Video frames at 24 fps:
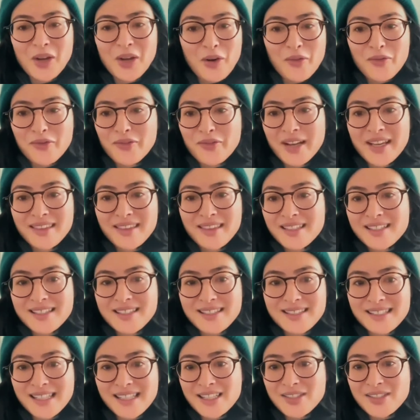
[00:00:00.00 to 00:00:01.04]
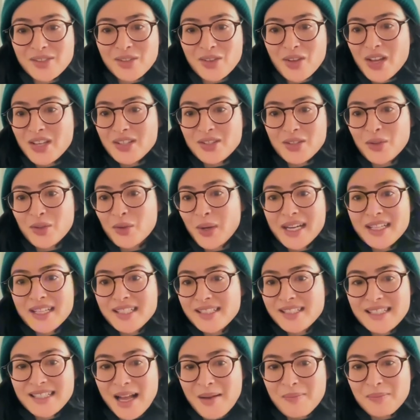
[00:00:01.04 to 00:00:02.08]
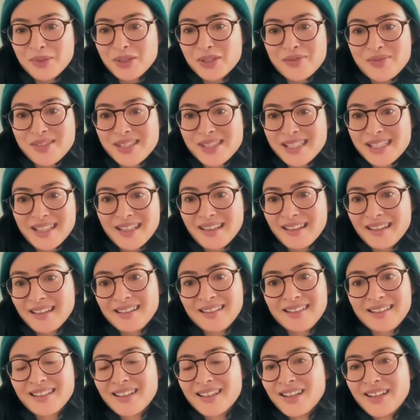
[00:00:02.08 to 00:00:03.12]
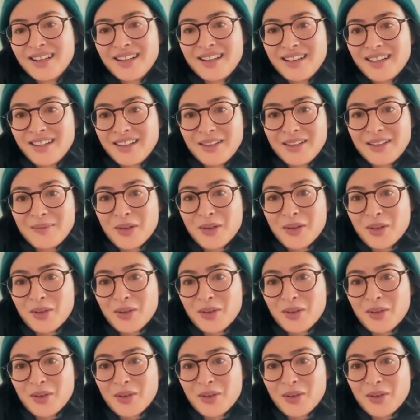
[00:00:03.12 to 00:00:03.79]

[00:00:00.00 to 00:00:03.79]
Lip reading: No, Faith is a great example of seeing her